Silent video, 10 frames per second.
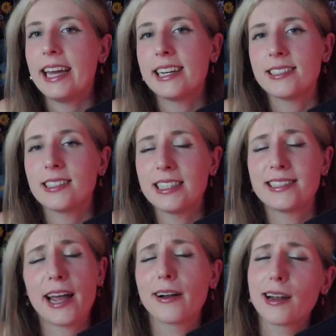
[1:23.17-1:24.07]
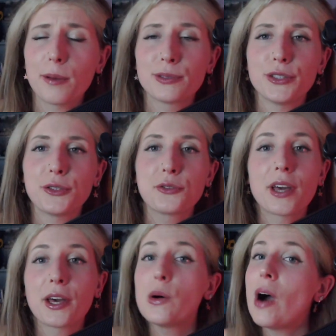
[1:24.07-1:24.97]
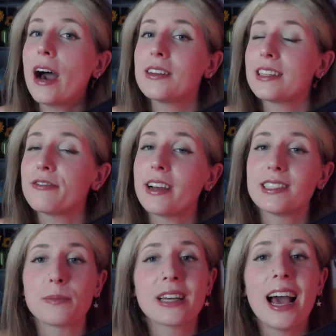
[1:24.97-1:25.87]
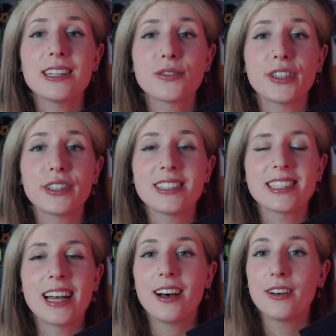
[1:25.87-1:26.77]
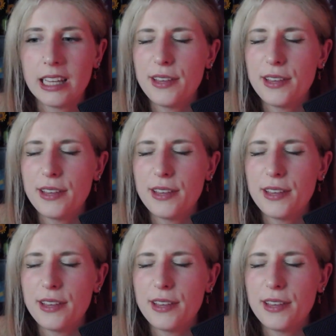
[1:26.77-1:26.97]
It is entirely up to you. You can go out and find some guides for yourself,